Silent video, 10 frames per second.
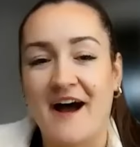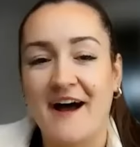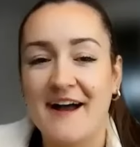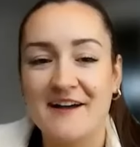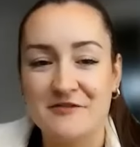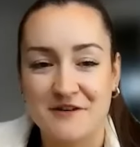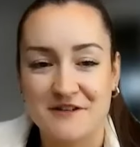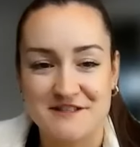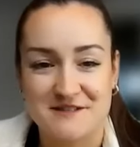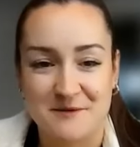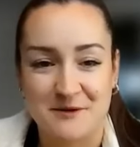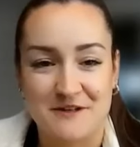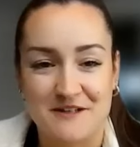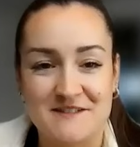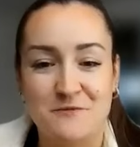I have questions about
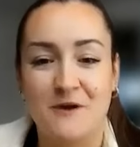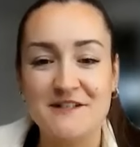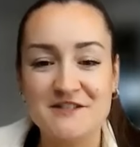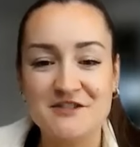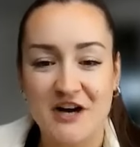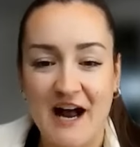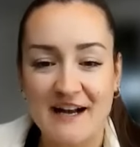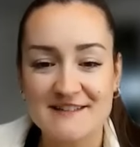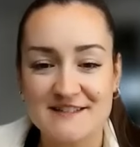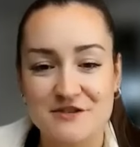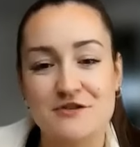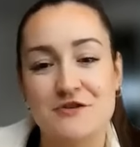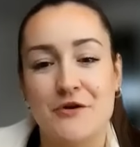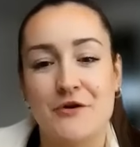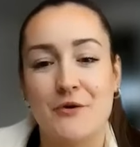this. Which tracks do
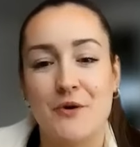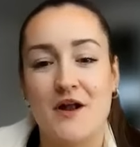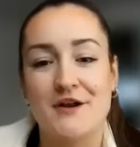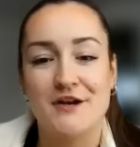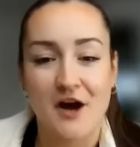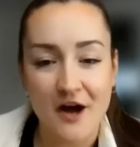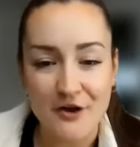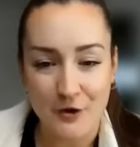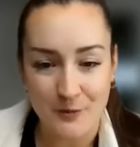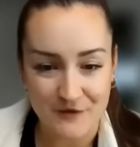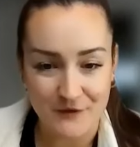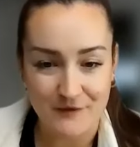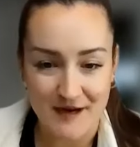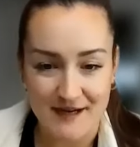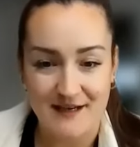you not hope for
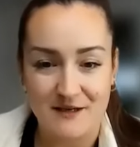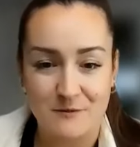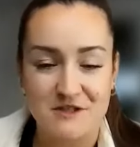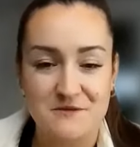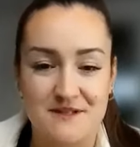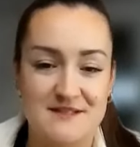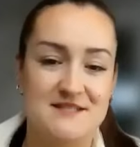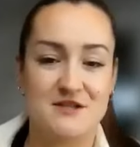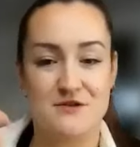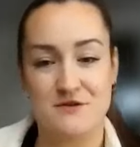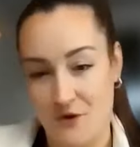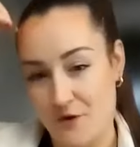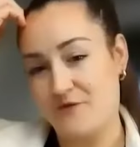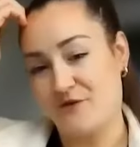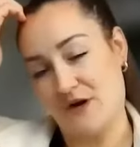rain, and which ones do you hope for